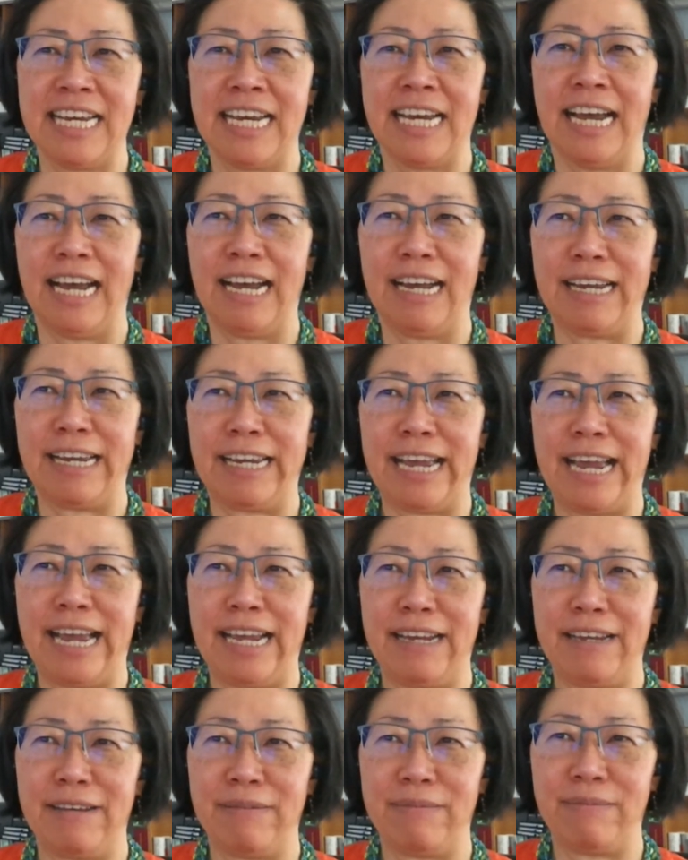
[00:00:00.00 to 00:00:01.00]
I
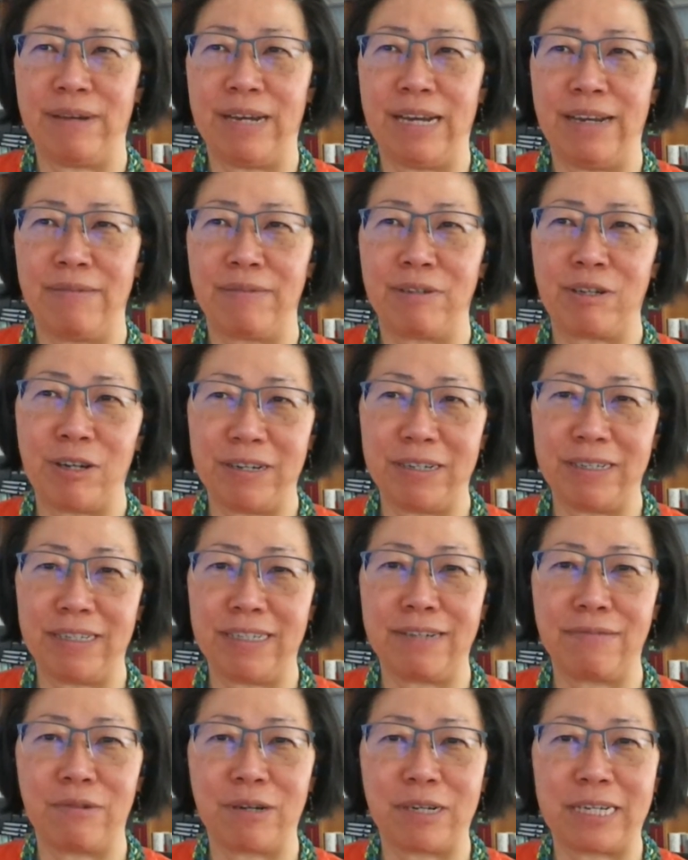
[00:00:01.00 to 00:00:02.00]
am
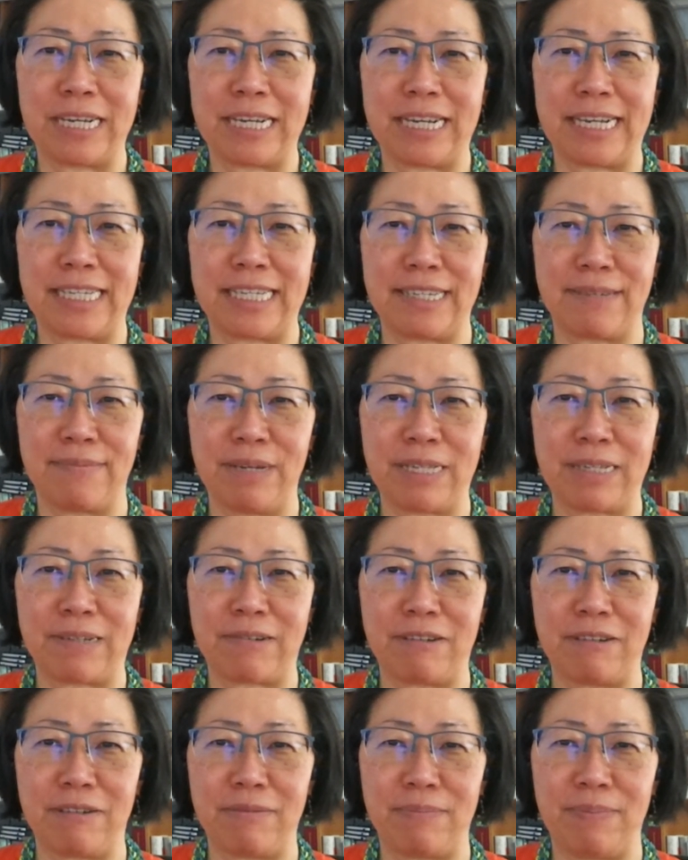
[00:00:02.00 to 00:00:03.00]
currently working at
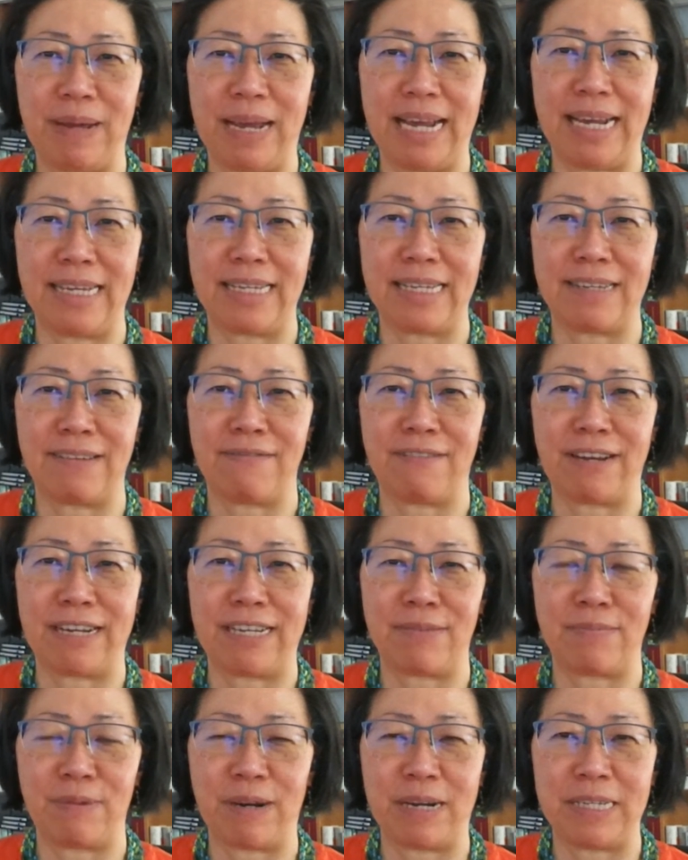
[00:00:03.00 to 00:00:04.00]
SmithGroup as a
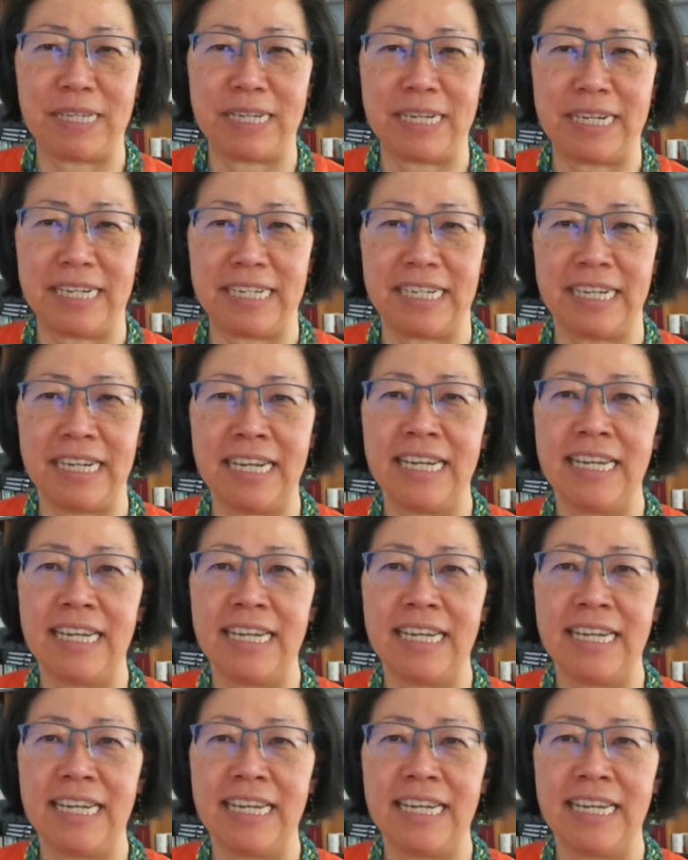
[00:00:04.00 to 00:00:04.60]
vice president,